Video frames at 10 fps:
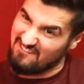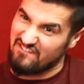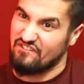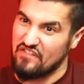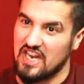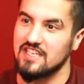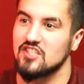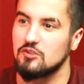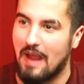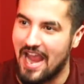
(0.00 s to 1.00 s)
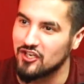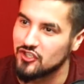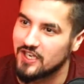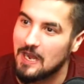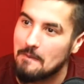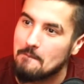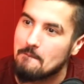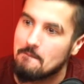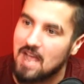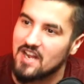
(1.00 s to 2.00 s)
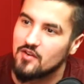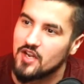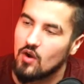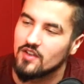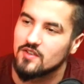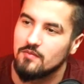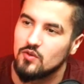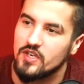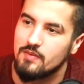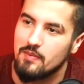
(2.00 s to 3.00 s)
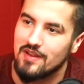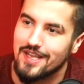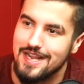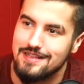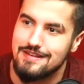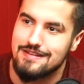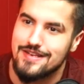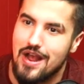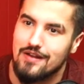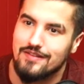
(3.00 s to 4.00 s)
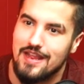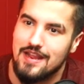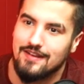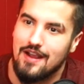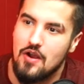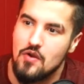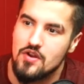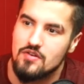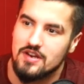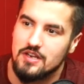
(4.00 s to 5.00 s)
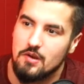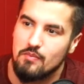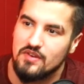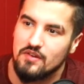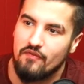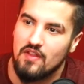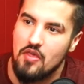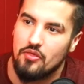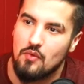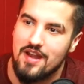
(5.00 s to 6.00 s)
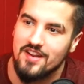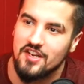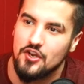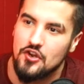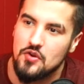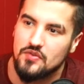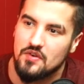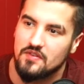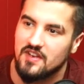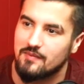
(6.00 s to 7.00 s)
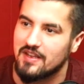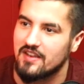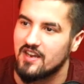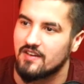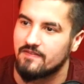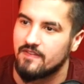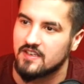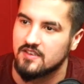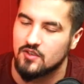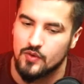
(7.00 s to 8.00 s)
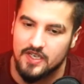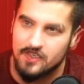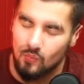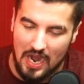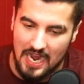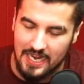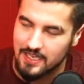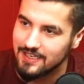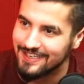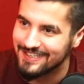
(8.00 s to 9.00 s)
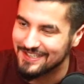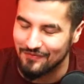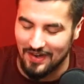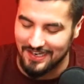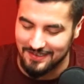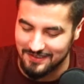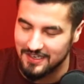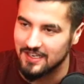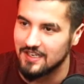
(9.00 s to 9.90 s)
fucking smash, you know? I don't know. Also, Twitch might be like, it's an assault thing. Oh, you're you're, you're threatening your users. And I'm like, God, fucking Twitch. Why? Fucking...